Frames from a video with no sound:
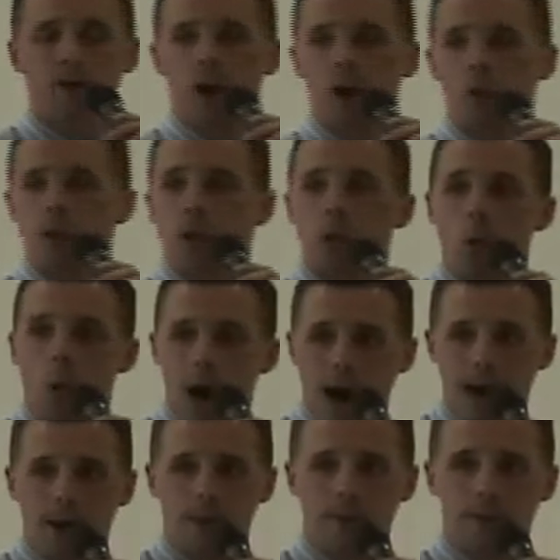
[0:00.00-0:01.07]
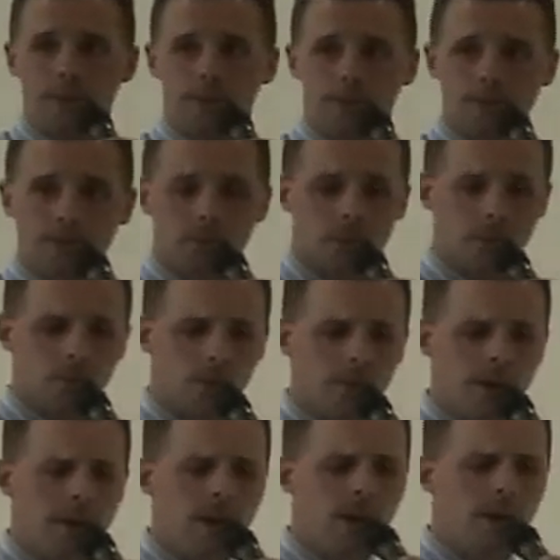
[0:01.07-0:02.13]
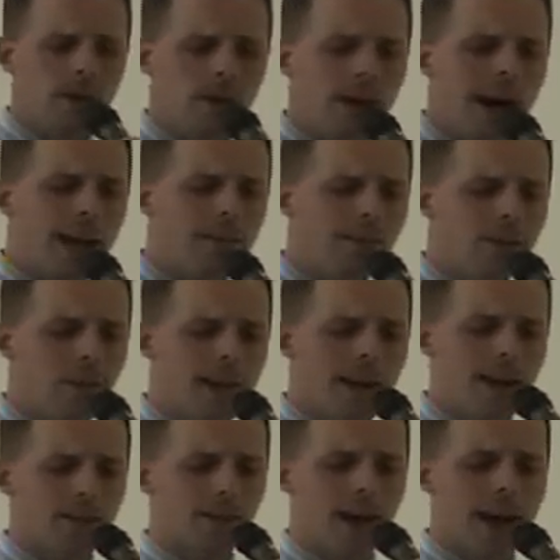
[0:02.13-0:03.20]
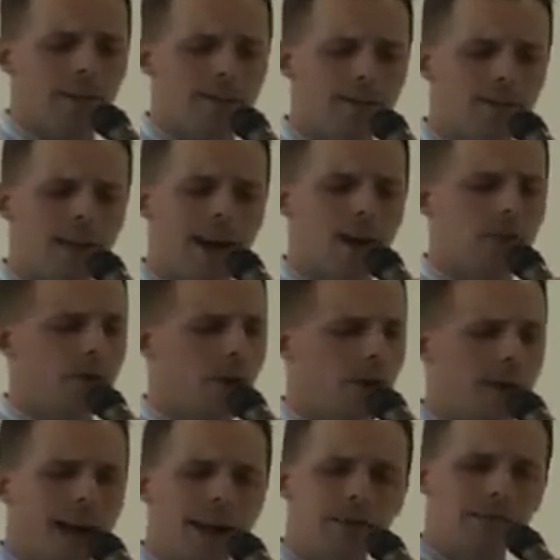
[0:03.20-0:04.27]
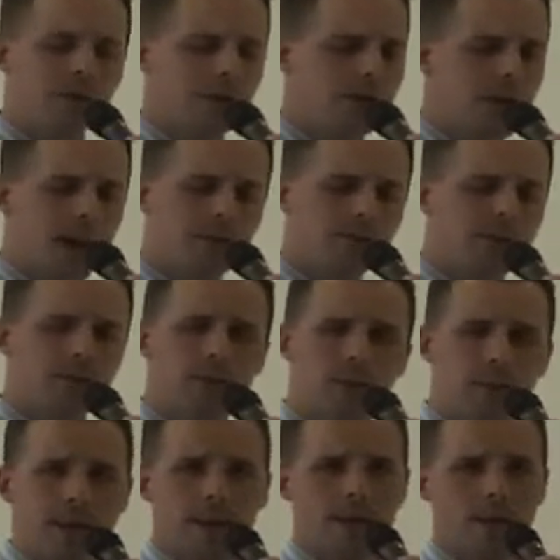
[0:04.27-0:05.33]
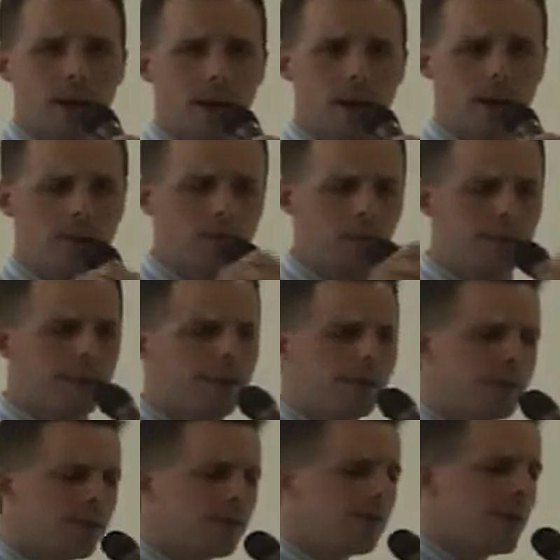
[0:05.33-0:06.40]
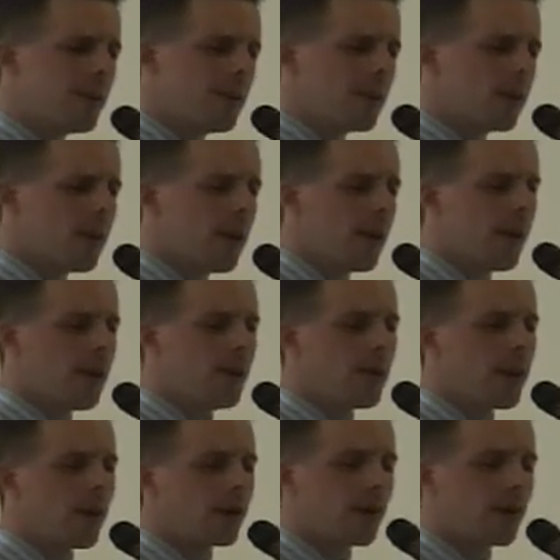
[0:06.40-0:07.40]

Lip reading: are required. God's commands, God's desires are not suggestions to be considered. They are